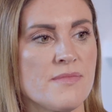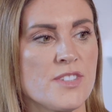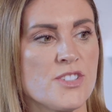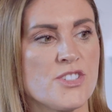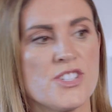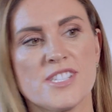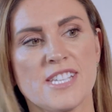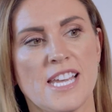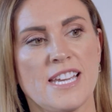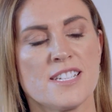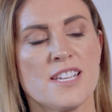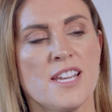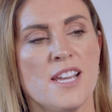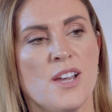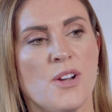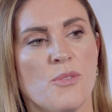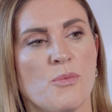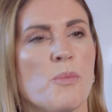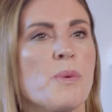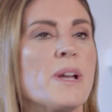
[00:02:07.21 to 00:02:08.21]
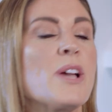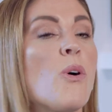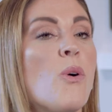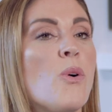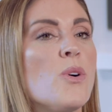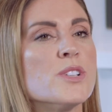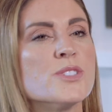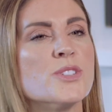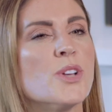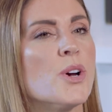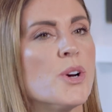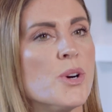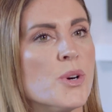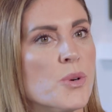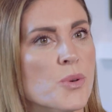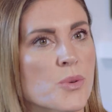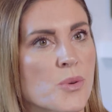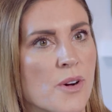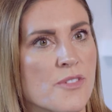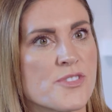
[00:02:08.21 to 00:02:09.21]
she said, well, we all
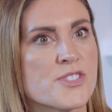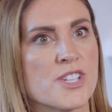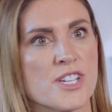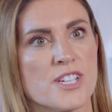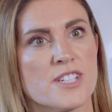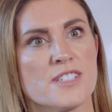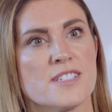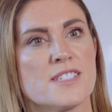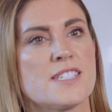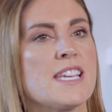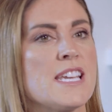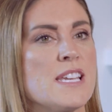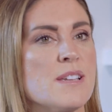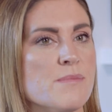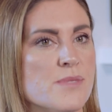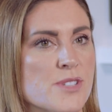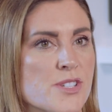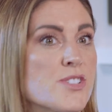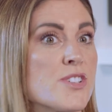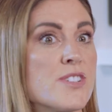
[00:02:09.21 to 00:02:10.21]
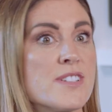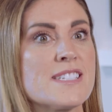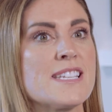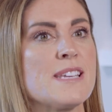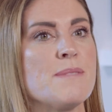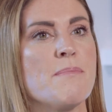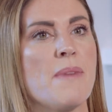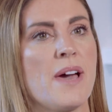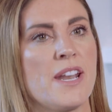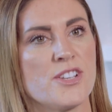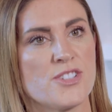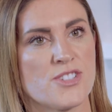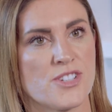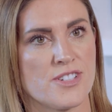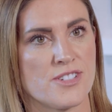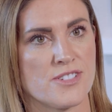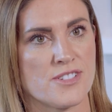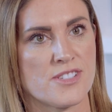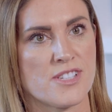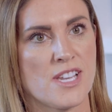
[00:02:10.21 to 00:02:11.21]
know of certain teams or certain team
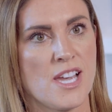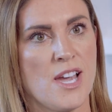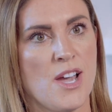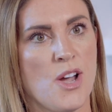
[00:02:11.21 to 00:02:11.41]
managers